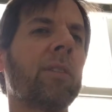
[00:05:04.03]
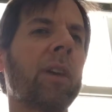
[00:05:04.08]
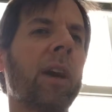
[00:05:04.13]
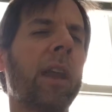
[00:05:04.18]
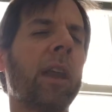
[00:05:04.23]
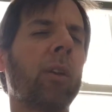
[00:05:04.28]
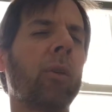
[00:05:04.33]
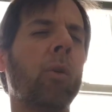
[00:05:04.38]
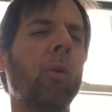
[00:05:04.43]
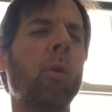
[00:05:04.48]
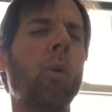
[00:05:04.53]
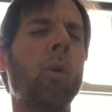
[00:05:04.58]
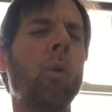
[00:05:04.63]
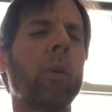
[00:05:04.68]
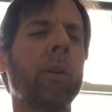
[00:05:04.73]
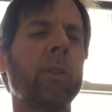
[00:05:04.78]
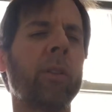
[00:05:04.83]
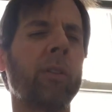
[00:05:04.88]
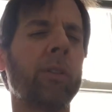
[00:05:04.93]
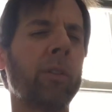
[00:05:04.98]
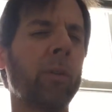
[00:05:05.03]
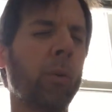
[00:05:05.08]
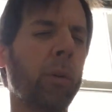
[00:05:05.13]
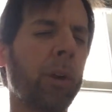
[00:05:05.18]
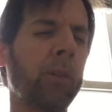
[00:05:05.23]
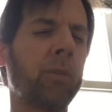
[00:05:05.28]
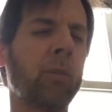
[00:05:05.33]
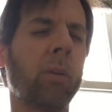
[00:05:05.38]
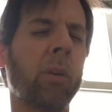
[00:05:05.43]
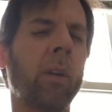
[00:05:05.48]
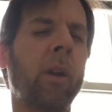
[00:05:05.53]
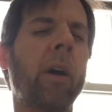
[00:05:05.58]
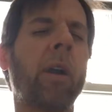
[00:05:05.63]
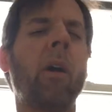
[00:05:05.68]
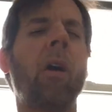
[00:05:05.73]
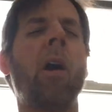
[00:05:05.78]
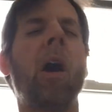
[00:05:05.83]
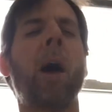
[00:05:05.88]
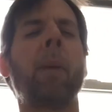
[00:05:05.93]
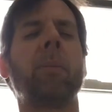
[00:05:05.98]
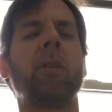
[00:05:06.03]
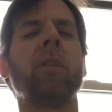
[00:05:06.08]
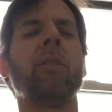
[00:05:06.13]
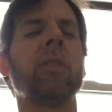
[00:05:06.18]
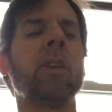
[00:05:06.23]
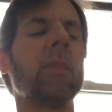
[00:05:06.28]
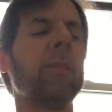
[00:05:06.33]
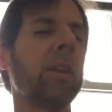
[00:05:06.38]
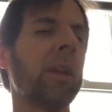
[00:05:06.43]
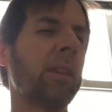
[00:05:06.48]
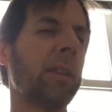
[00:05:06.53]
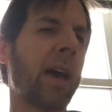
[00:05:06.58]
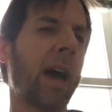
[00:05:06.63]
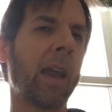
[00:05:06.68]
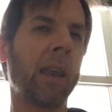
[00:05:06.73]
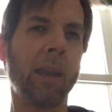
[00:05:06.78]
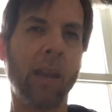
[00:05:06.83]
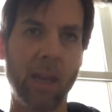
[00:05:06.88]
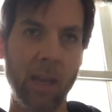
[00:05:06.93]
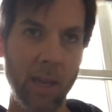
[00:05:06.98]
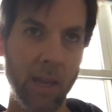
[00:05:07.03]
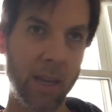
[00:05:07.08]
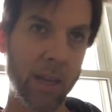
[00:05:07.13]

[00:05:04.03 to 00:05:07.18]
is kind of cool because it still gives you a lot of options even in that